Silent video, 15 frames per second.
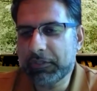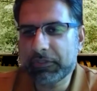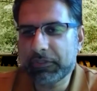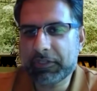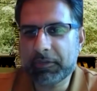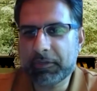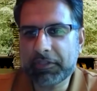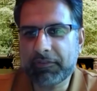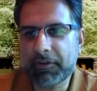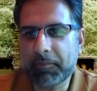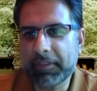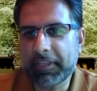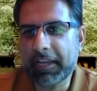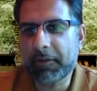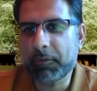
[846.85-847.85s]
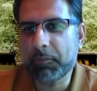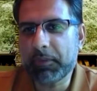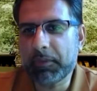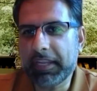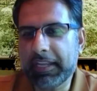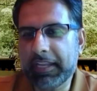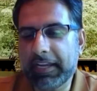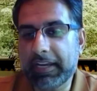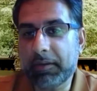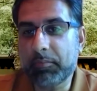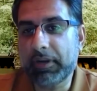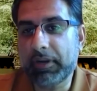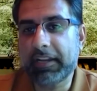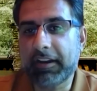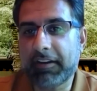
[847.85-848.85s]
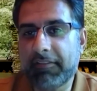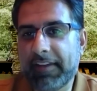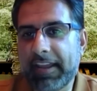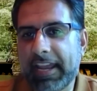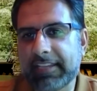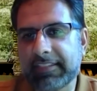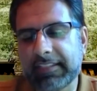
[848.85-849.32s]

in terms of Ramadan when we break our fast,